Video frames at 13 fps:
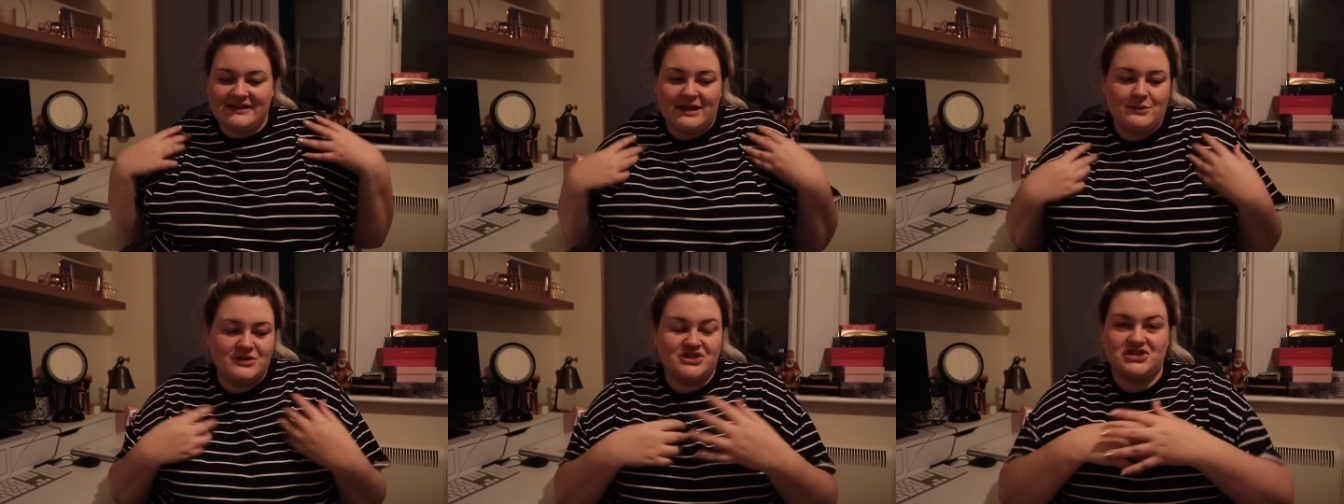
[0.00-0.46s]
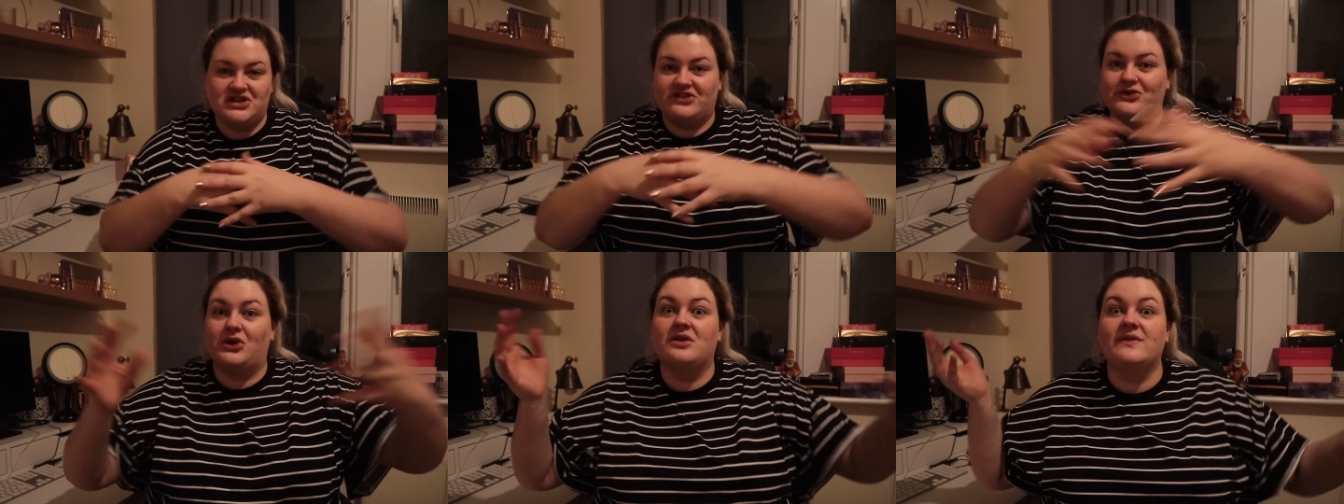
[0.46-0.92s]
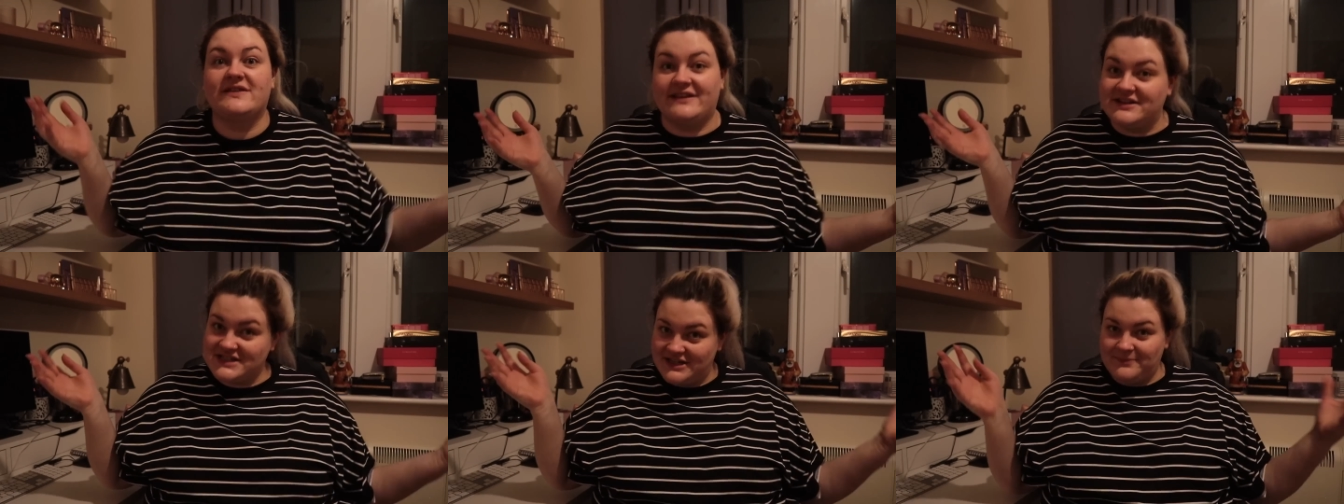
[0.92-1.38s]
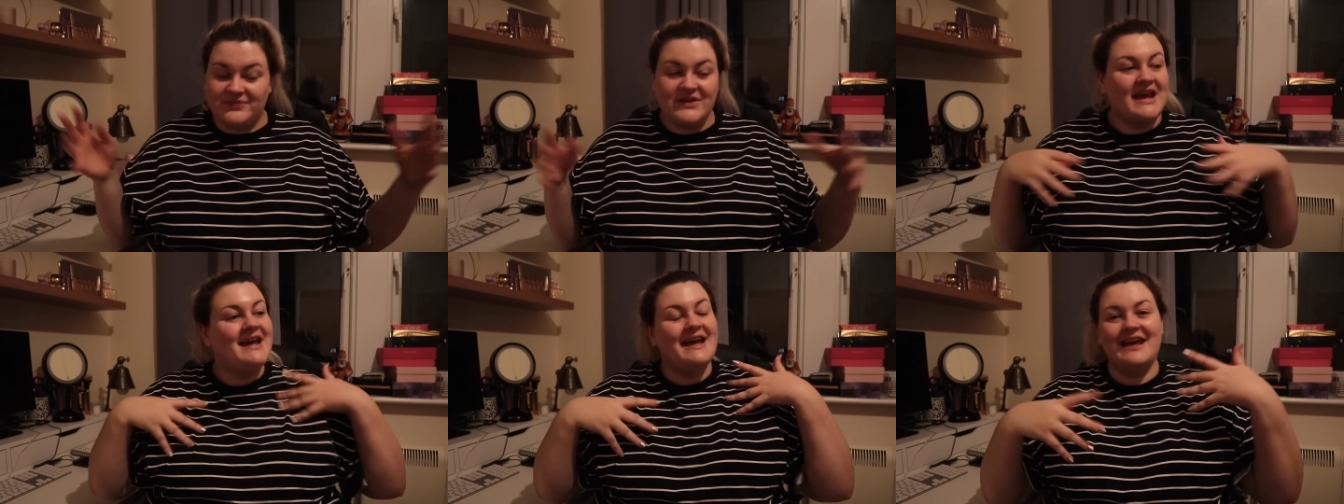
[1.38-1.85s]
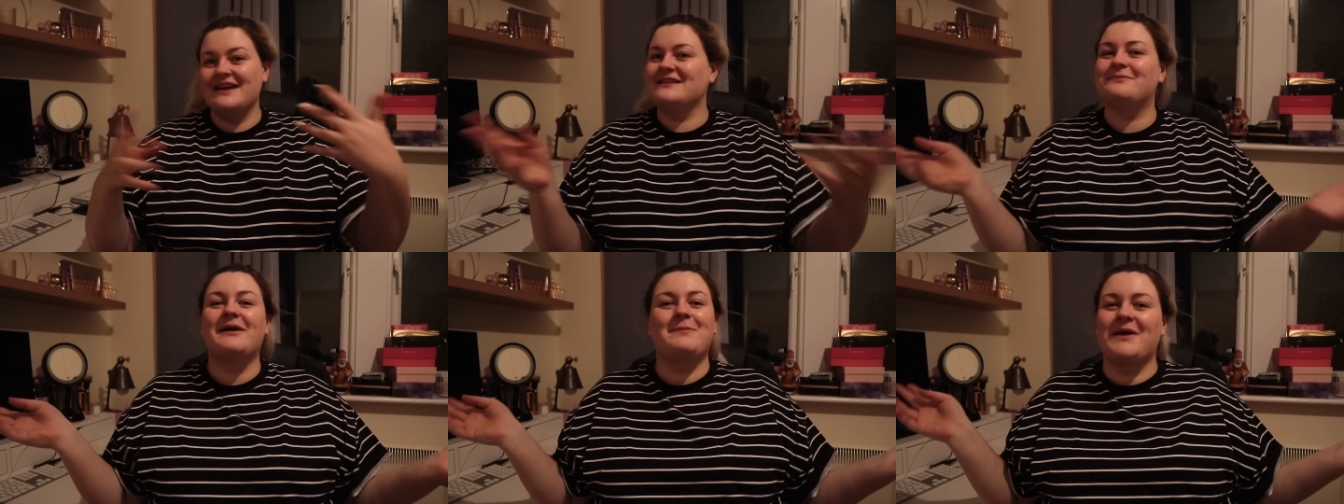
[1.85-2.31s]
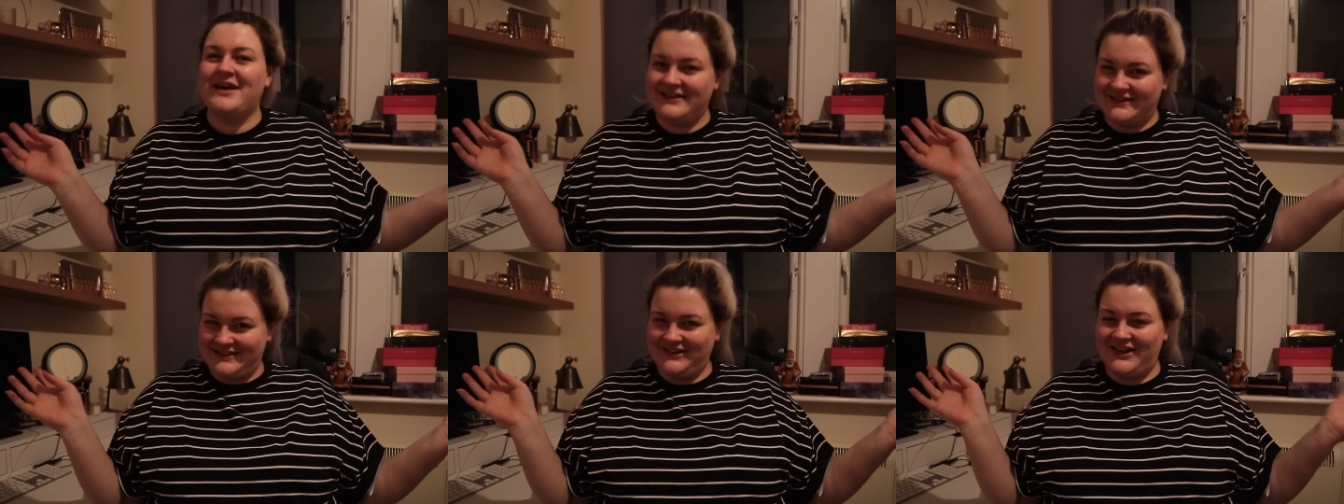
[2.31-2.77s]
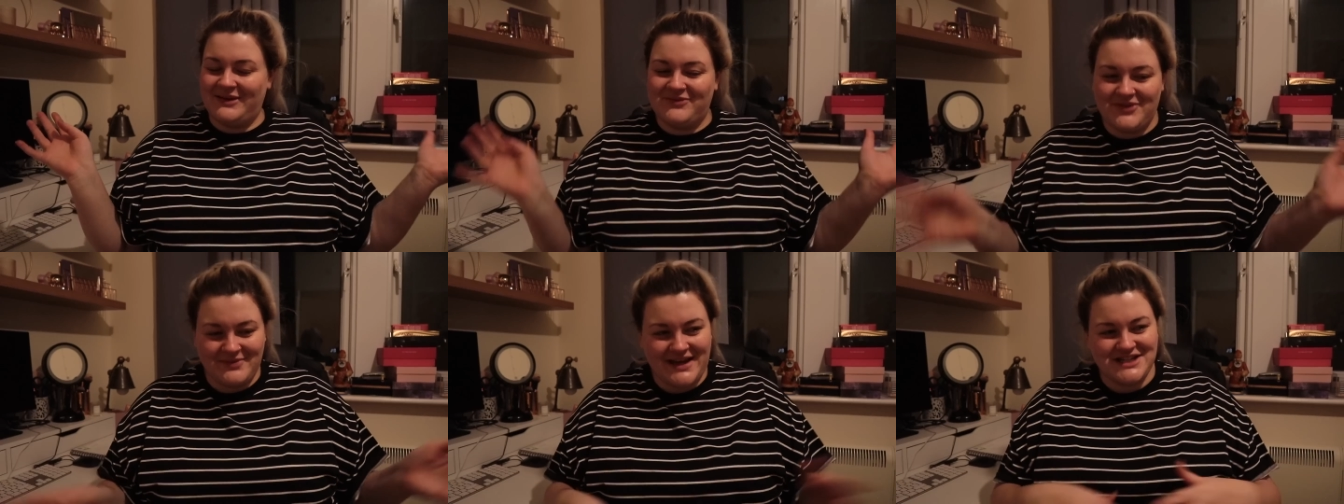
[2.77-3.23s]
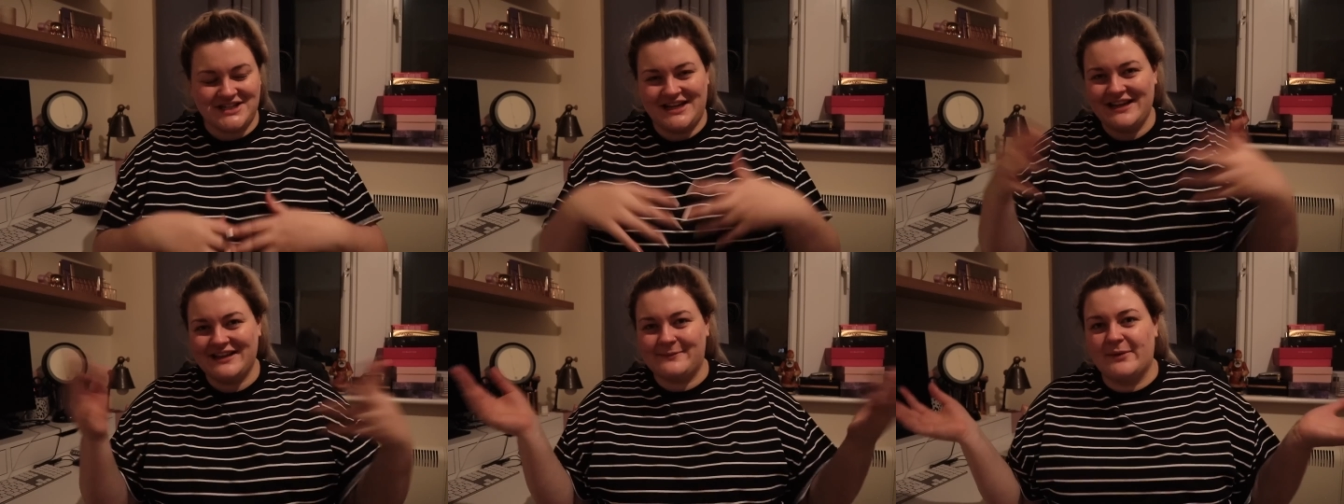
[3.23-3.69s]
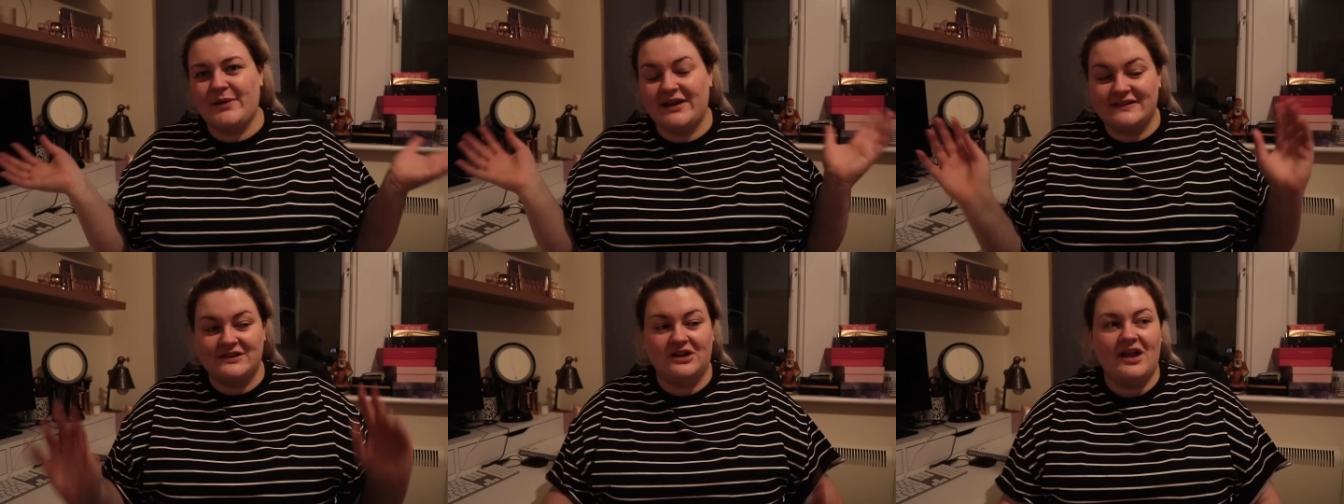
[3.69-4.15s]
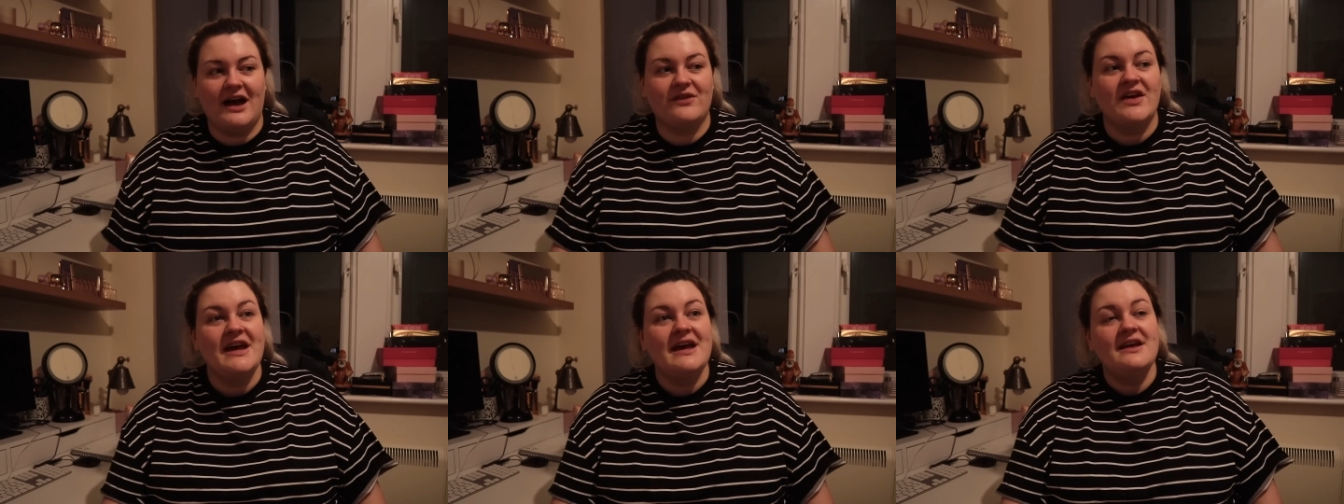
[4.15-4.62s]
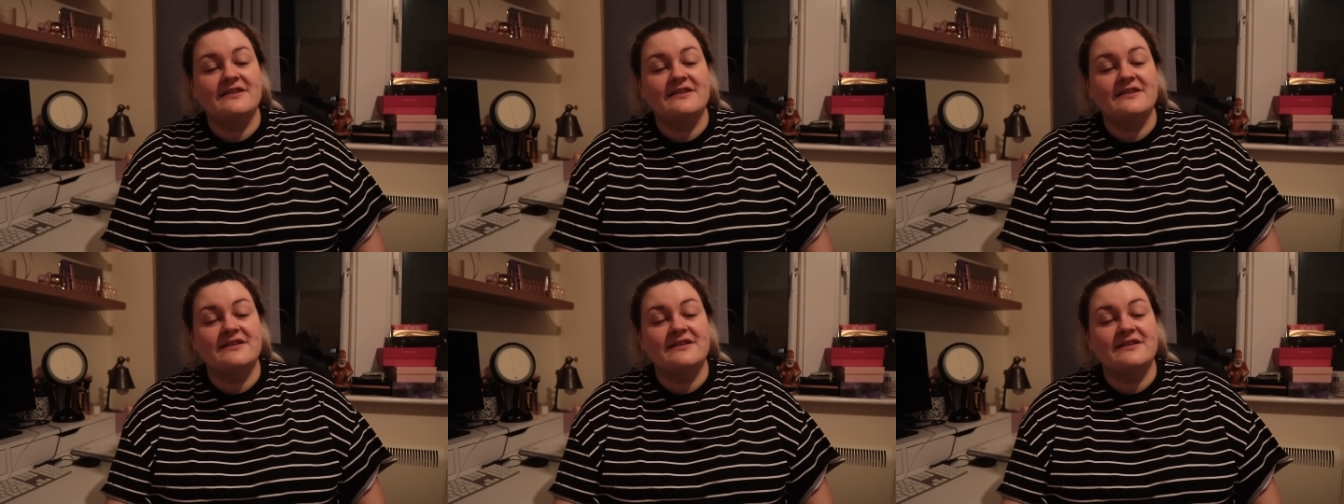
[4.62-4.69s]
It was just all of a sudden, here's my personal information, here's my personal life.